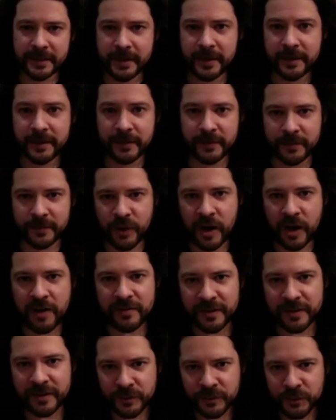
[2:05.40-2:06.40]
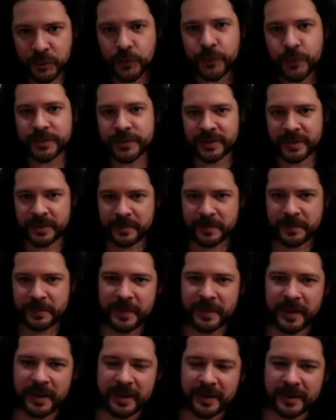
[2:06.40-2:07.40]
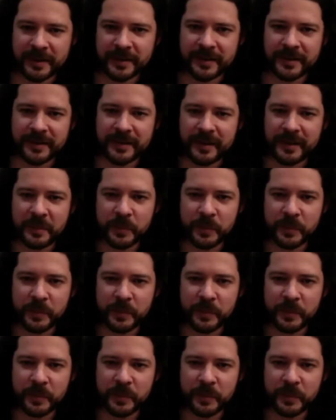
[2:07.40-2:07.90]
studied travel and tourism in, in